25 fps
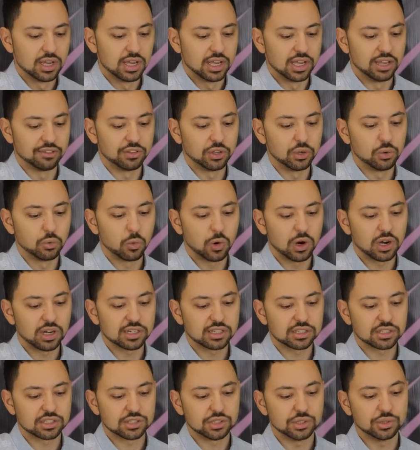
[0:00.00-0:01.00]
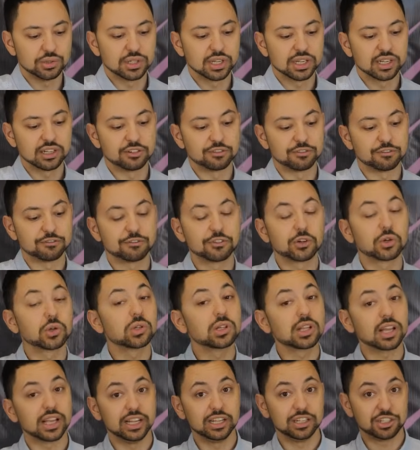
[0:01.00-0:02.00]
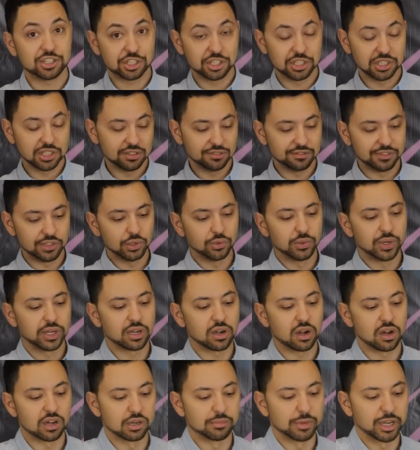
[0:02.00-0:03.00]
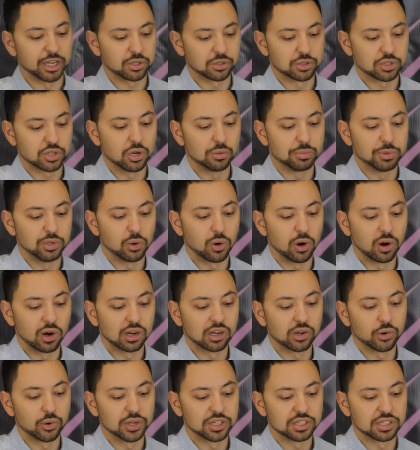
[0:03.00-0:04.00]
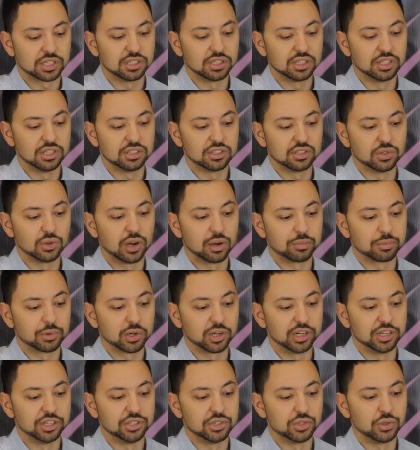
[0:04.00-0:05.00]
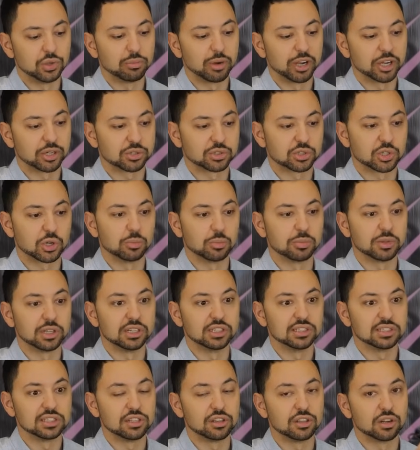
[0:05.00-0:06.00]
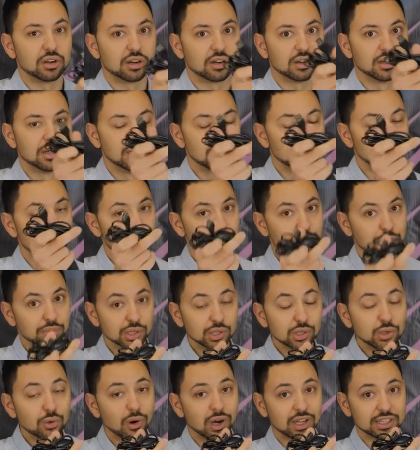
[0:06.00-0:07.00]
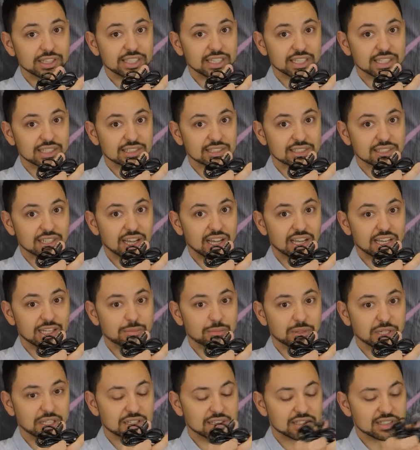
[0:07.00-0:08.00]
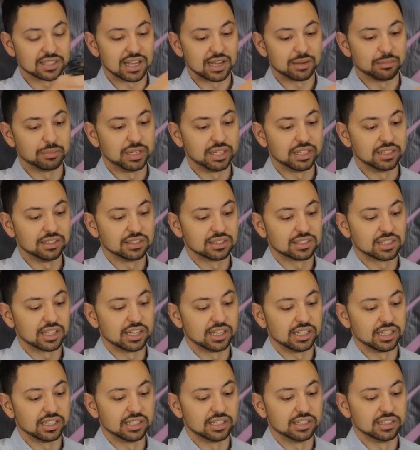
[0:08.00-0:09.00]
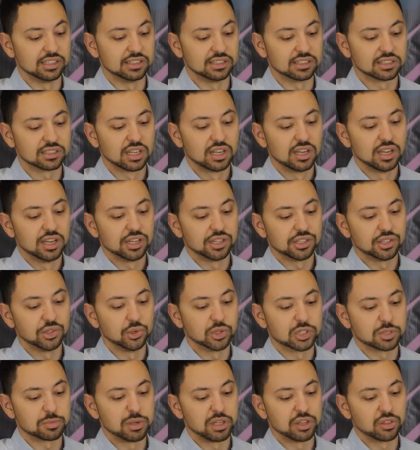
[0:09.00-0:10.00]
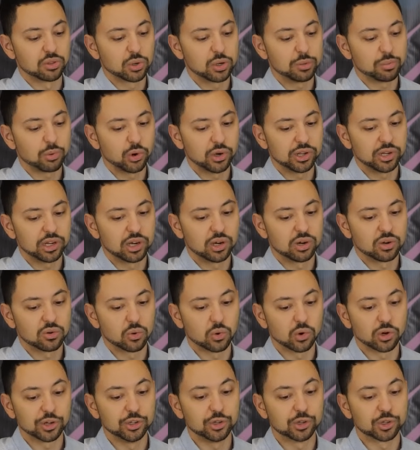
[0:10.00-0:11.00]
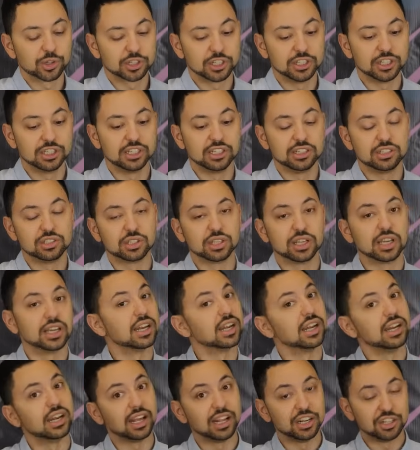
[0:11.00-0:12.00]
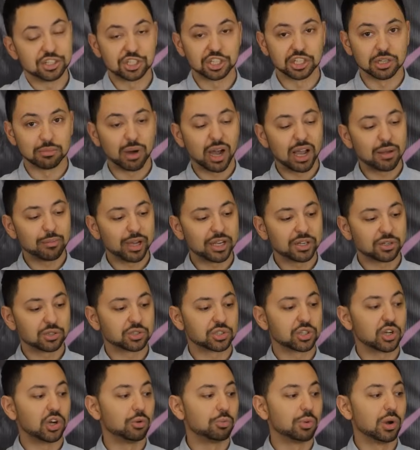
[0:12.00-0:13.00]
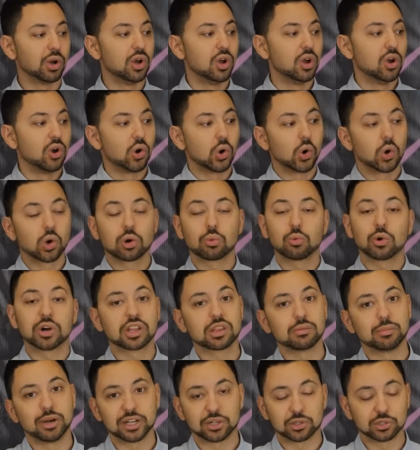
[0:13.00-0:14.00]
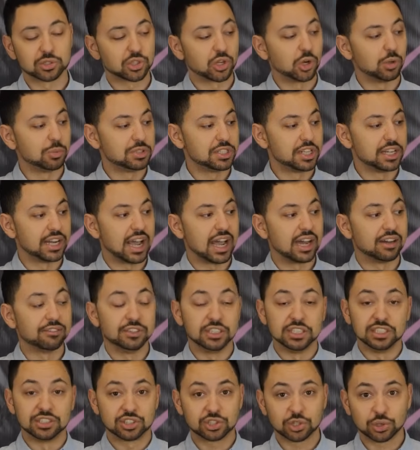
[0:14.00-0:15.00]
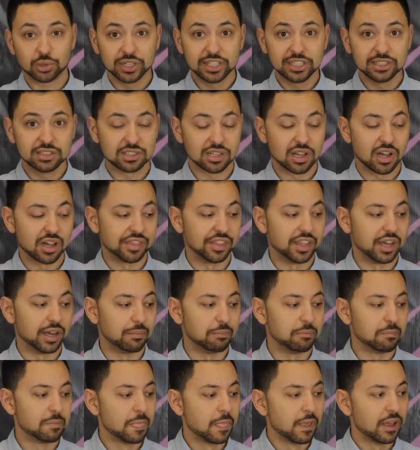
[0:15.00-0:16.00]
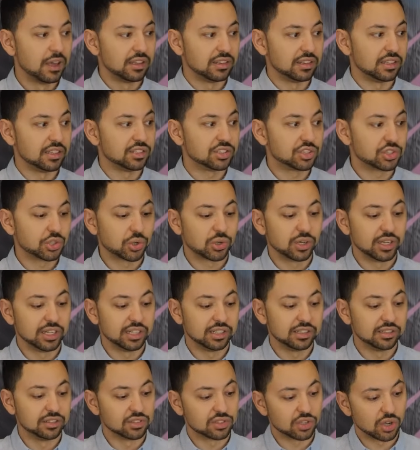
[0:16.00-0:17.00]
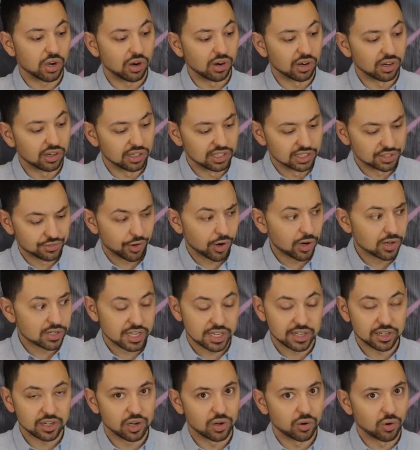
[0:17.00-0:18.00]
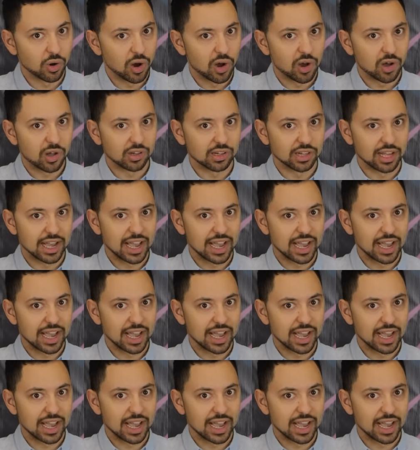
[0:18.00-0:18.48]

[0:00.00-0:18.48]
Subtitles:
If you want to get full HD viewing on a microscope, you are going to need to upgrade to a microscope that is either blue on the inside, because that means that it is USB 3.0, or you're going to need to get an HDMI microscope or one of the microscopes that have these screens on them. These screens are, as far as I know, all